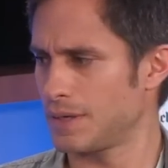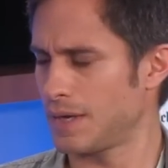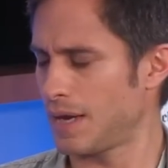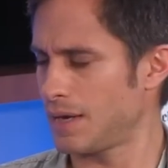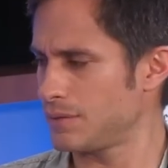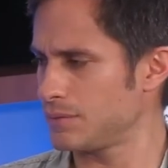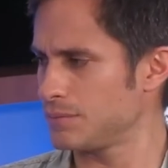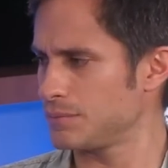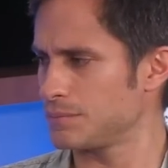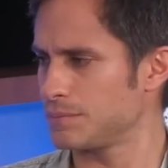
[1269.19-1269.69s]
I
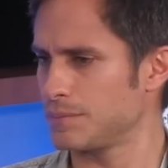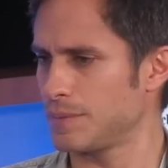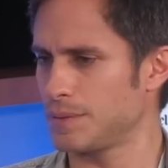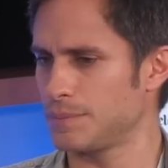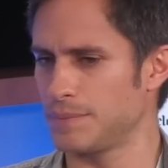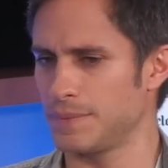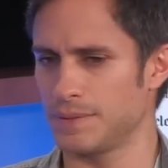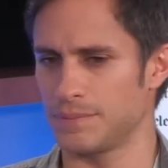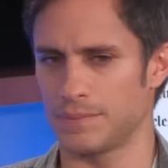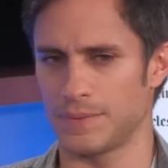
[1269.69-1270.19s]
don't know,
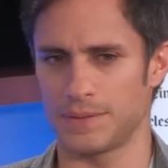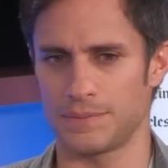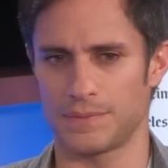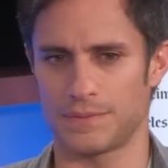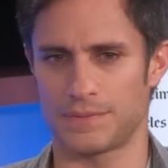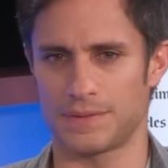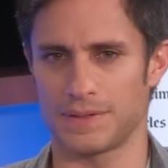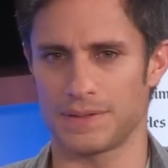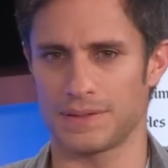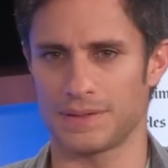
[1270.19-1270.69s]
made me
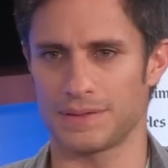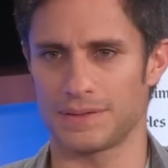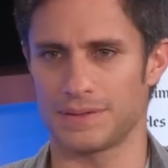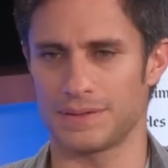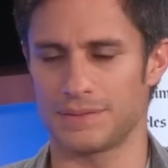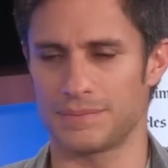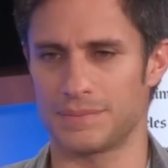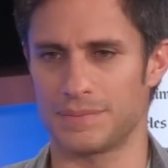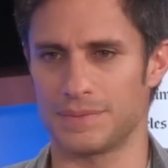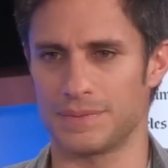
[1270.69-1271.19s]

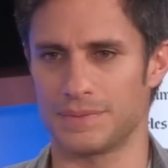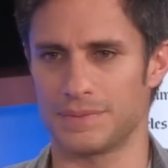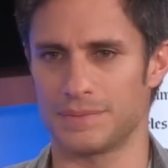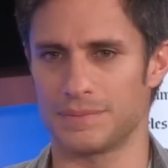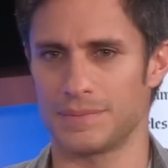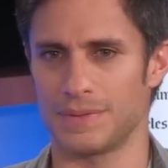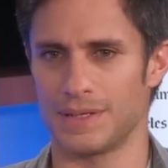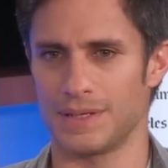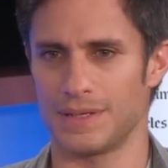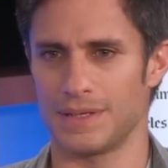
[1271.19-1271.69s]
feel
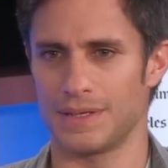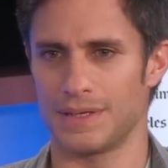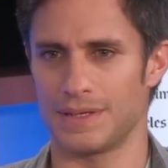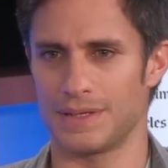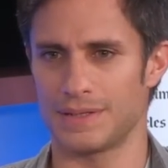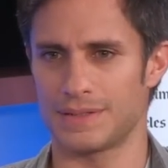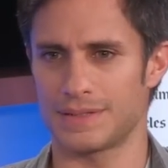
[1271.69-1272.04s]
it